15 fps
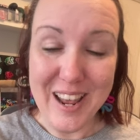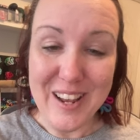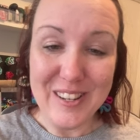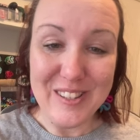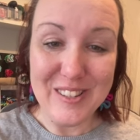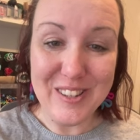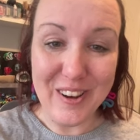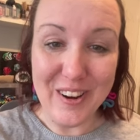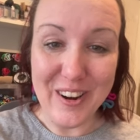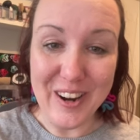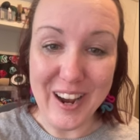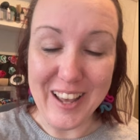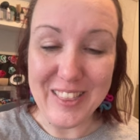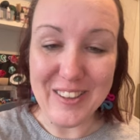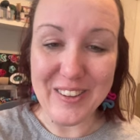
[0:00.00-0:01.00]
So
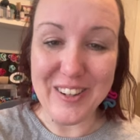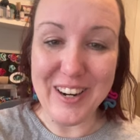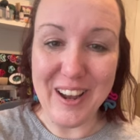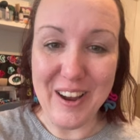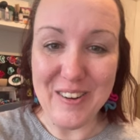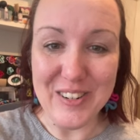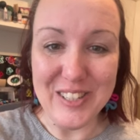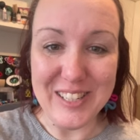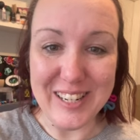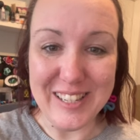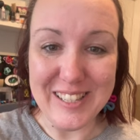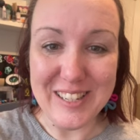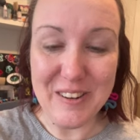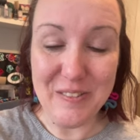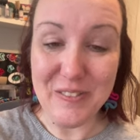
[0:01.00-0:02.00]
I thought I would
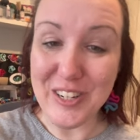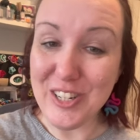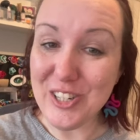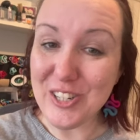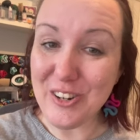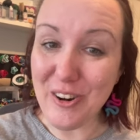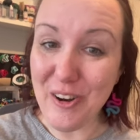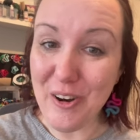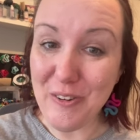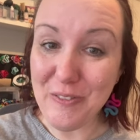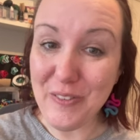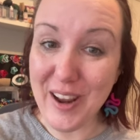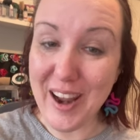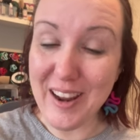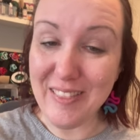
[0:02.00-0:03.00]
just finish it
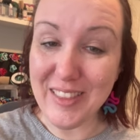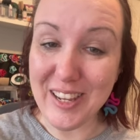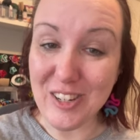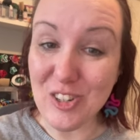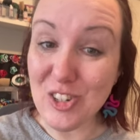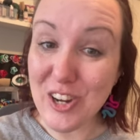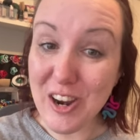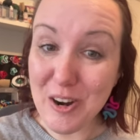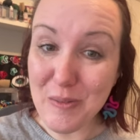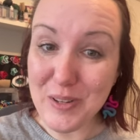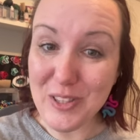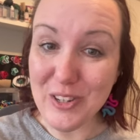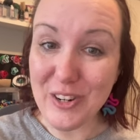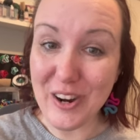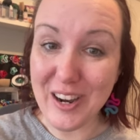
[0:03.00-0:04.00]
off and then share it
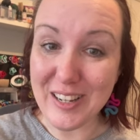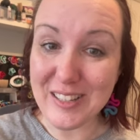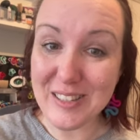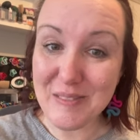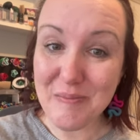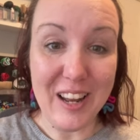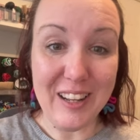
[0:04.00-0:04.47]
with you guys.